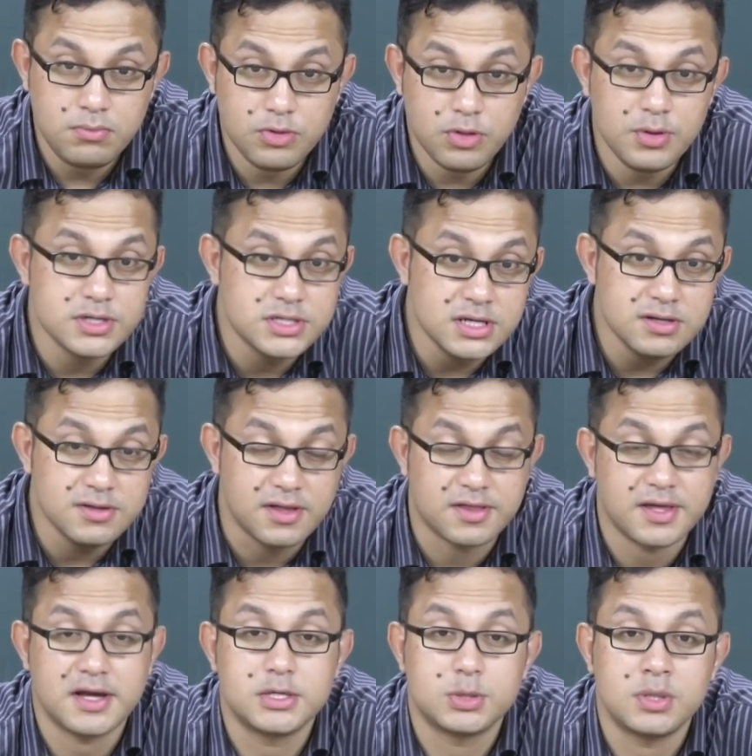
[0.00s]
So he tells
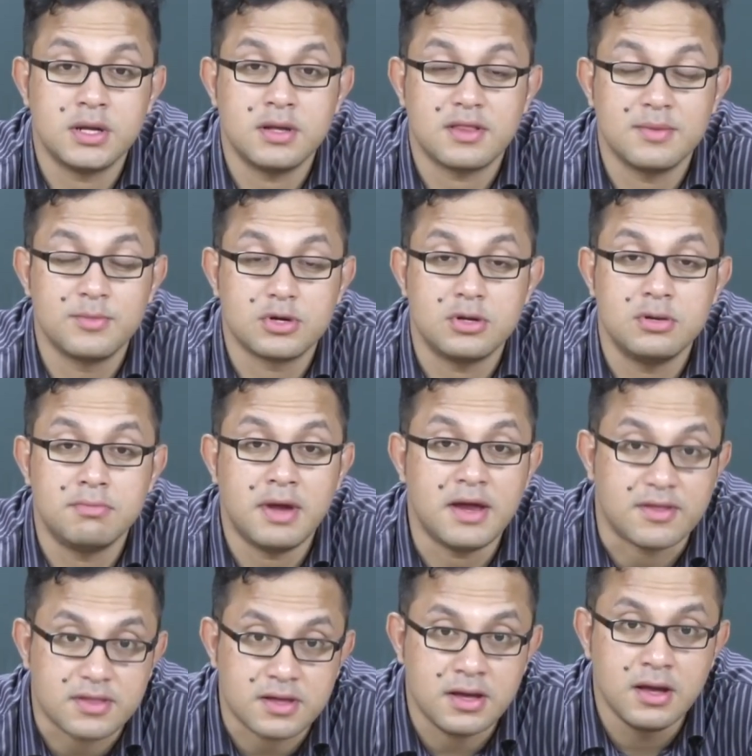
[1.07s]
his secretary, someone called
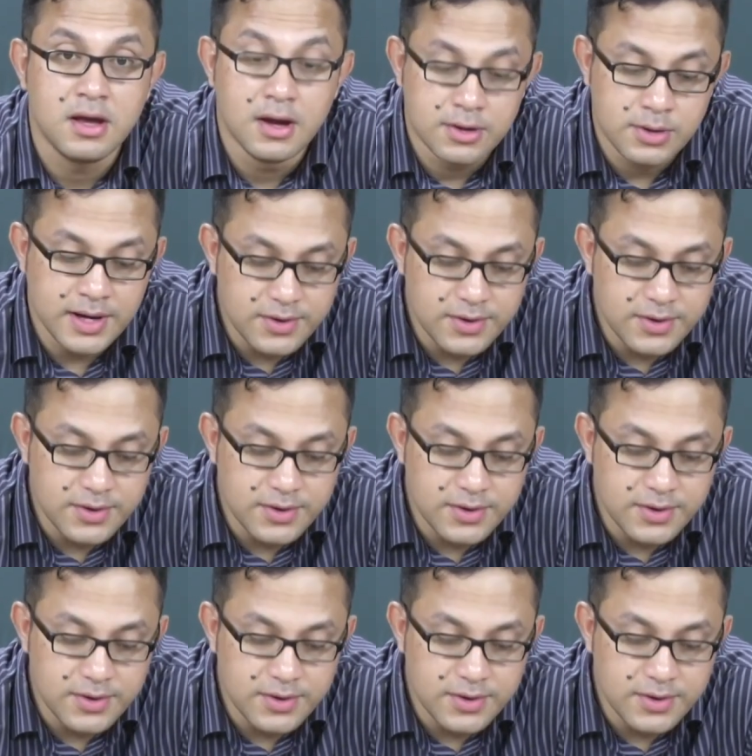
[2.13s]
Macey, Now,